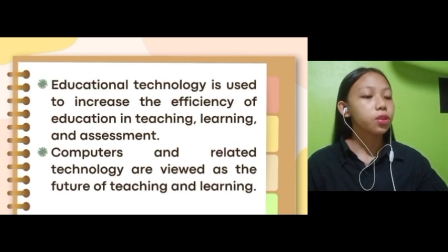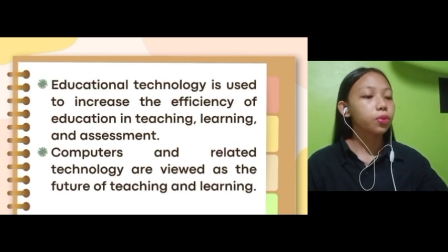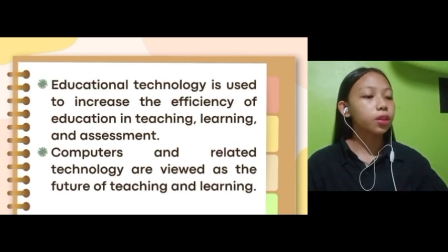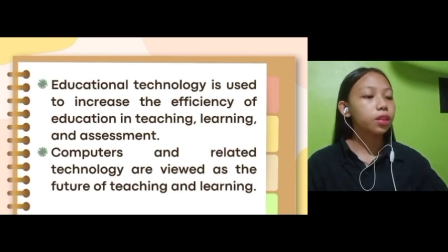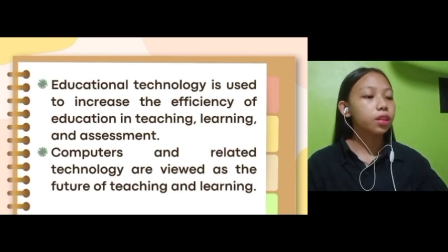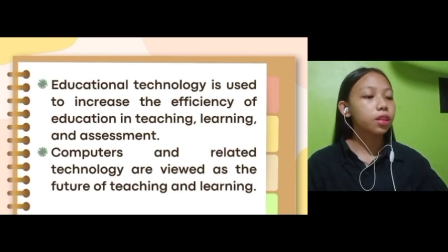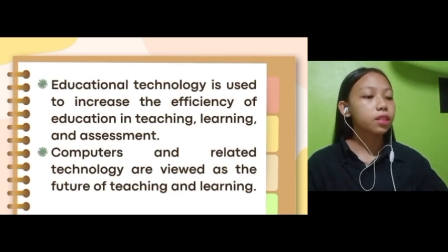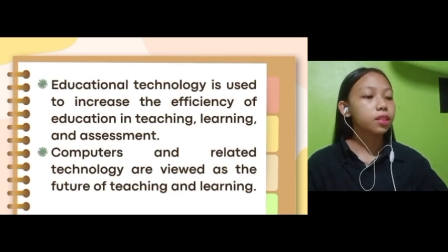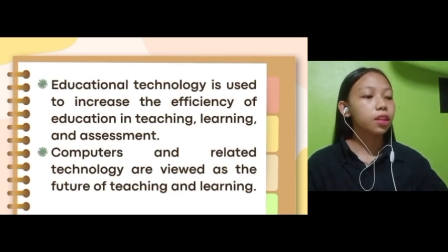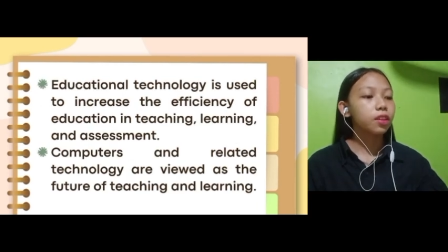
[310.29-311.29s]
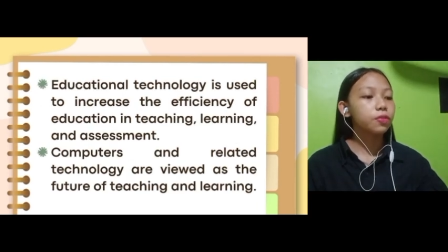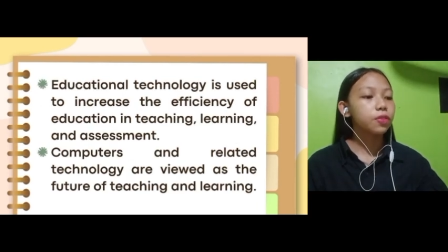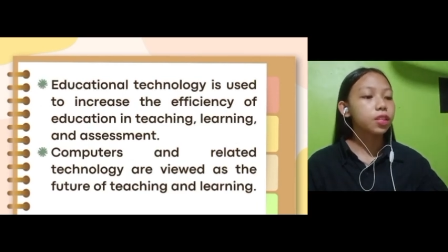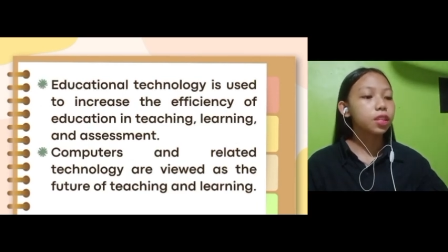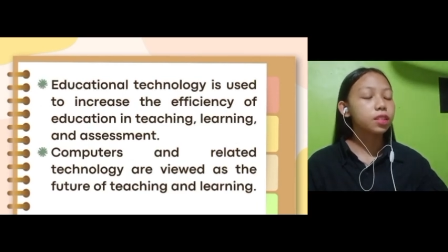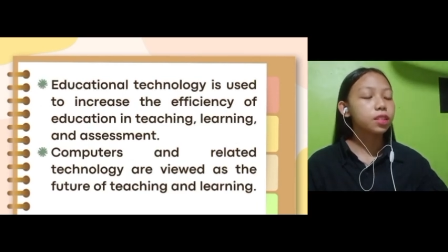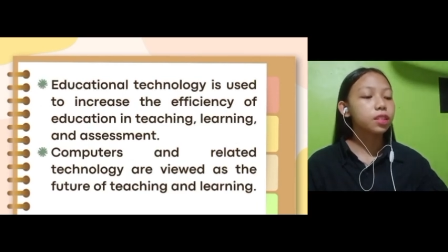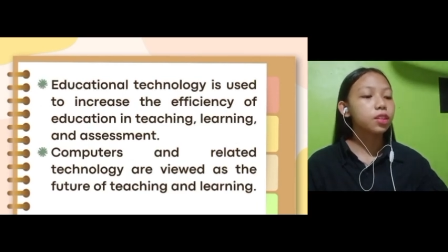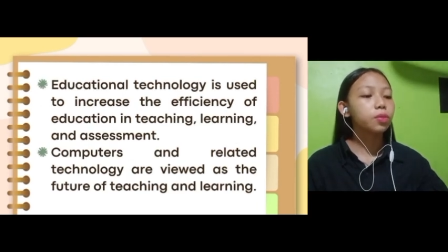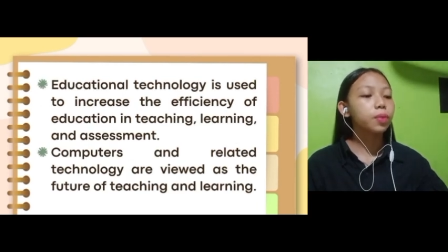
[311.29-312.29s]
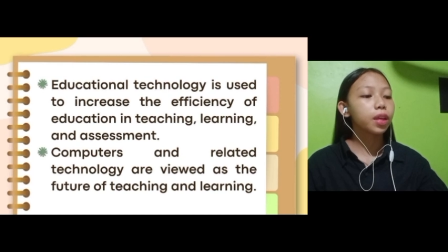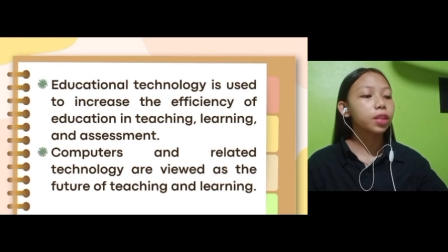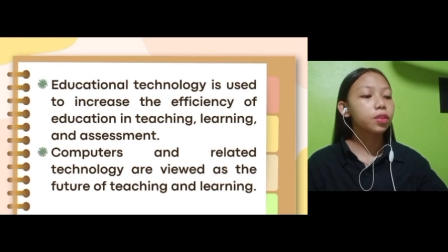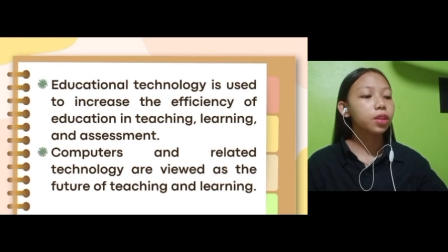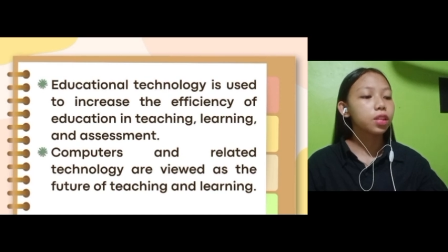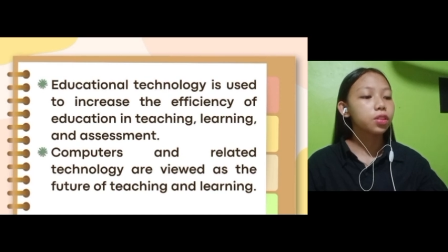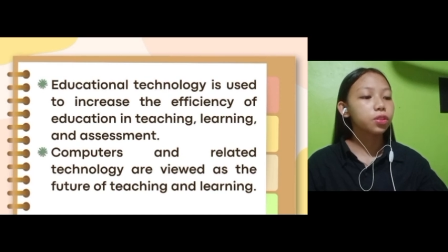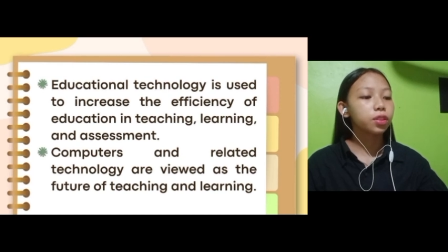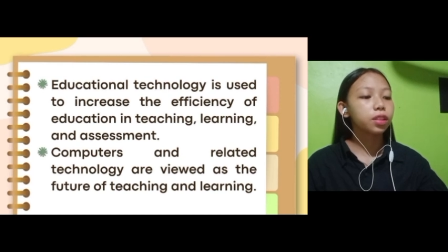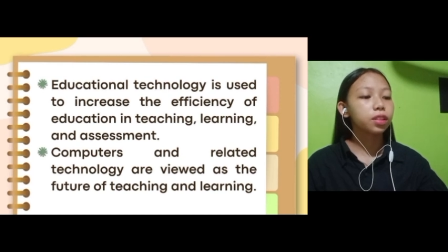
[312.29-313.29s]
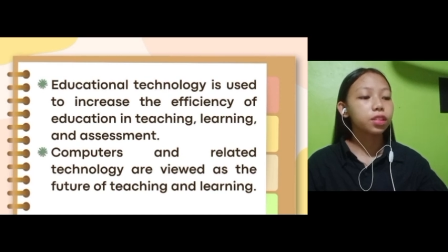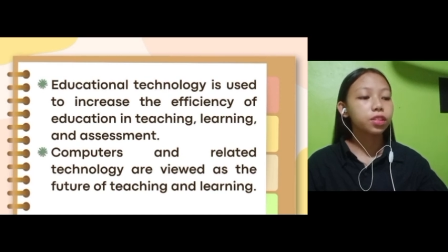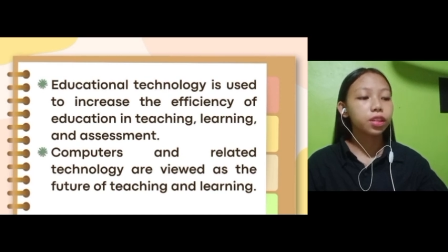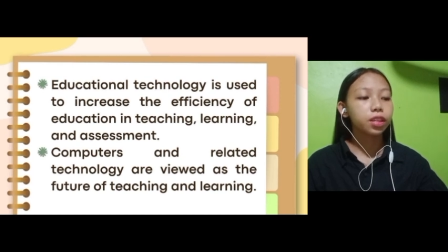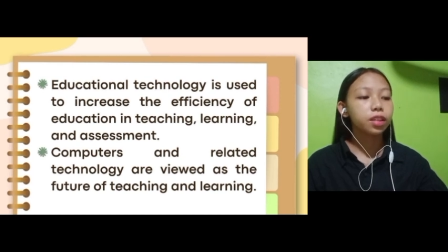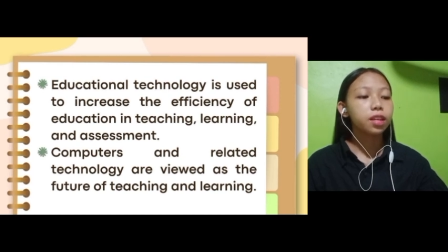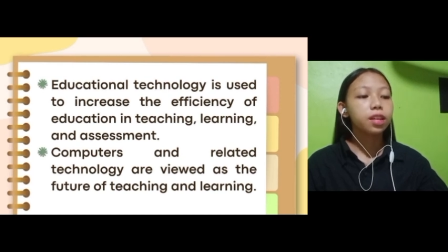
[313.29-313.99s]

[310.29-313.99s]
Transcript: to increase the efficiency of education in teaching,